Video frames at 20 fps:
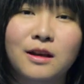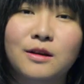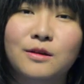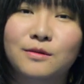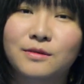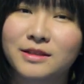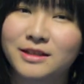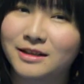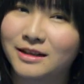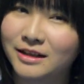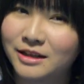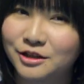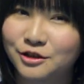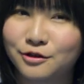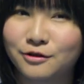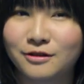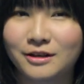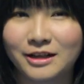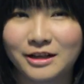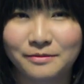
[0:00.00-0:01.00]
which
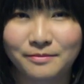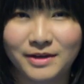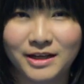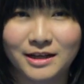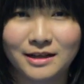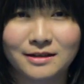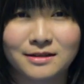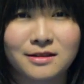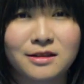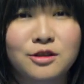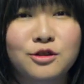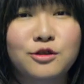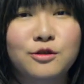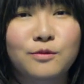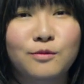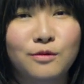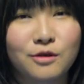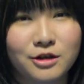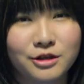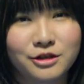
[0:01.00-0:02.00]
literally means to
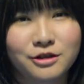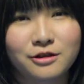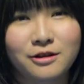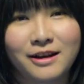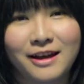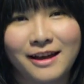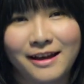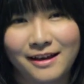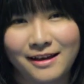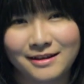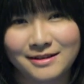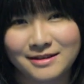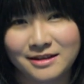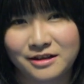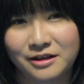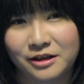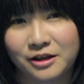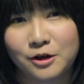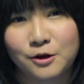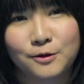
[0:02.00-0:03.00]
wash your hands in
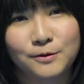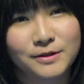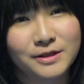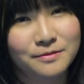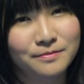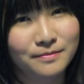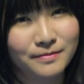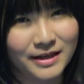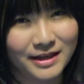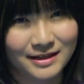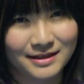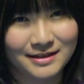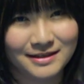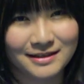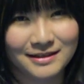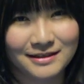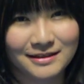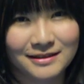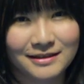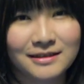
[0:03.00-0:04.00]
a golden
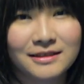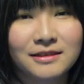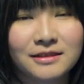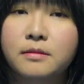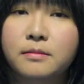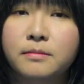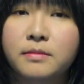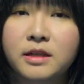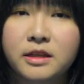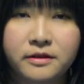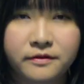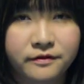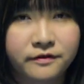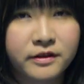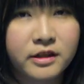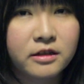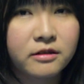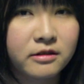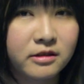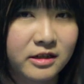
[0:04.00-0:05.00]
basin. But
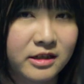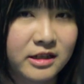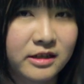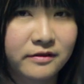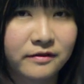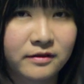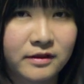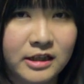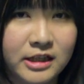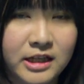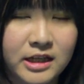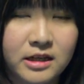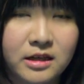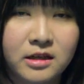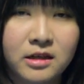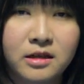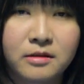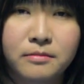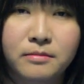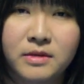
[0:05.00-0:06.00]
figuratively,
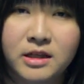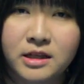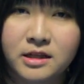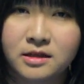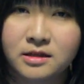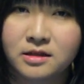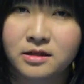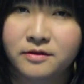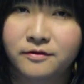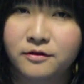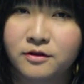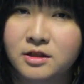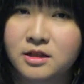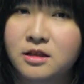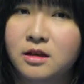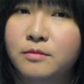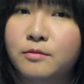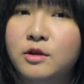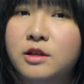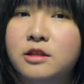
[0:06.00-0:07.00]
it means for
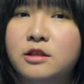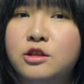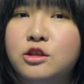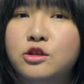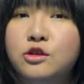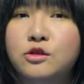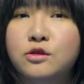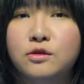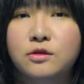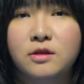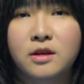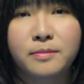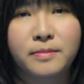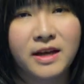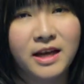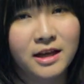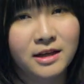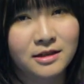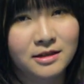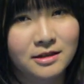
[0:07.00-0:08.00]
someone to
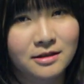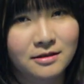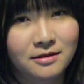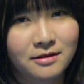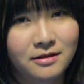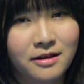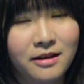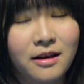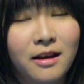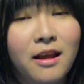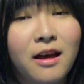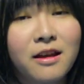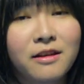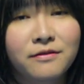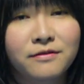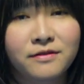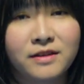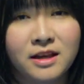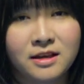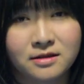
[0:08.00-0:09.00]
abandon their
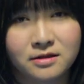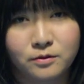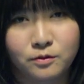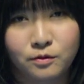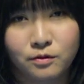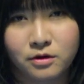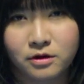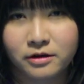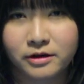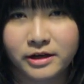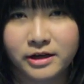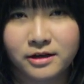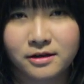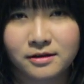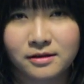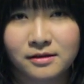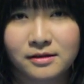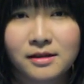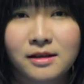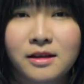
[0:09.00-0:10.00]
life as a
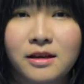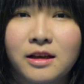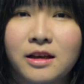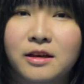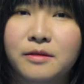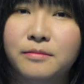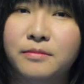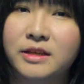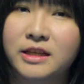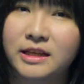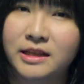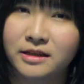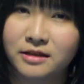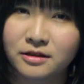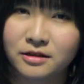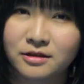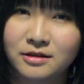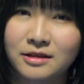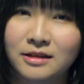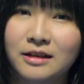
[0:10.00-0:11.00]
warrior and
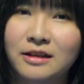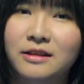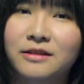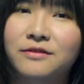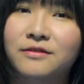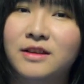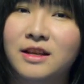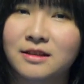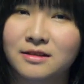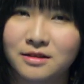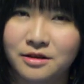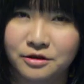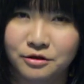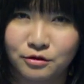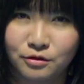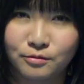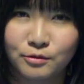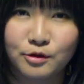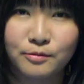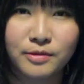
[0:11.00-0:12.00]
begin to live as a
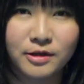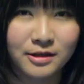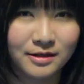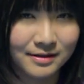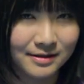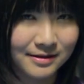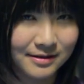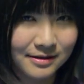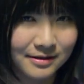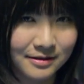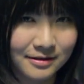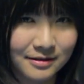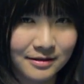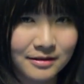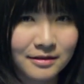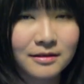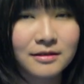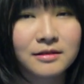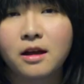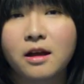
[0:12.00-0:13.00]
normal person.
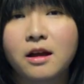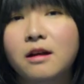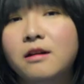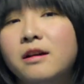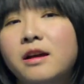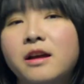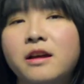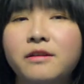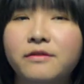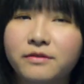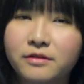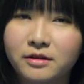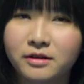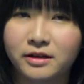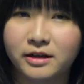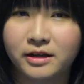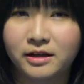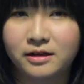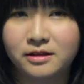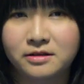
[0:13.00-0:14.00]

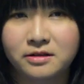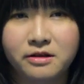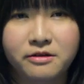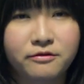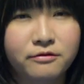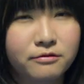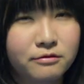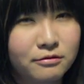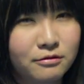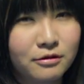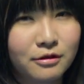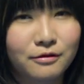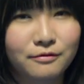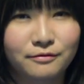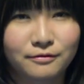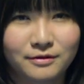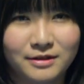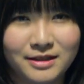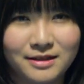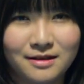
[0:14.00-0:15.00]
However, it is a rule of
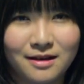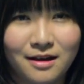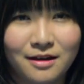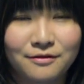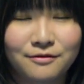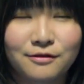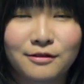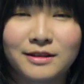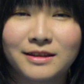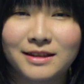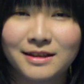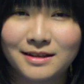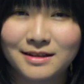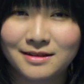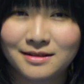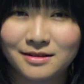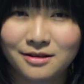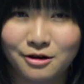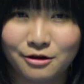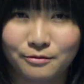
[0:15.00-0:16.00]
Wuxia for these
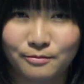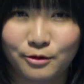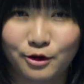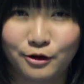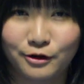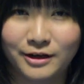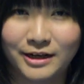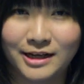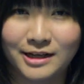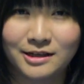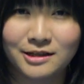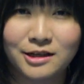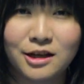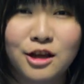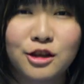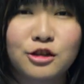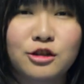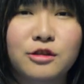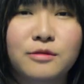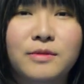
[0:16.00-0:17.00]
ceremonies
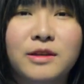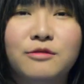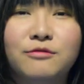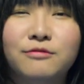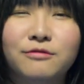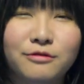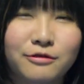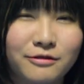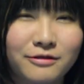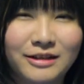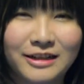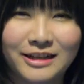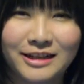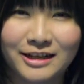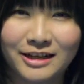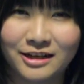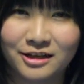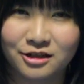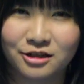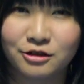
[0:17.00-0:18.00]
to be
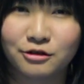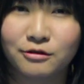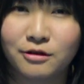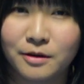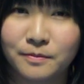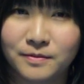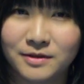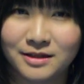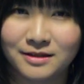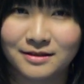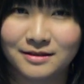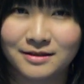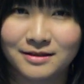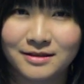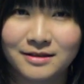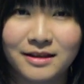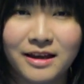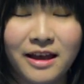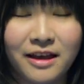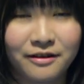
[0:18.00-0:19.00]
rudely interrupted
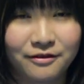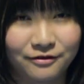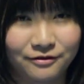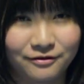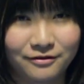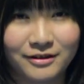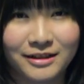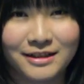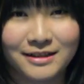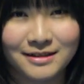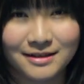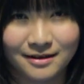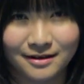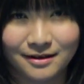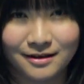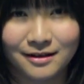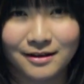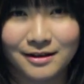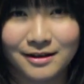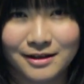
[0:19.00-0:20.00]
every
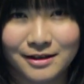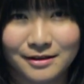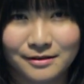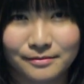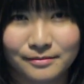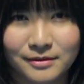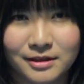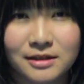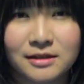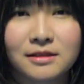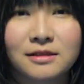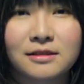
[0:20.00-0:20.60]
time.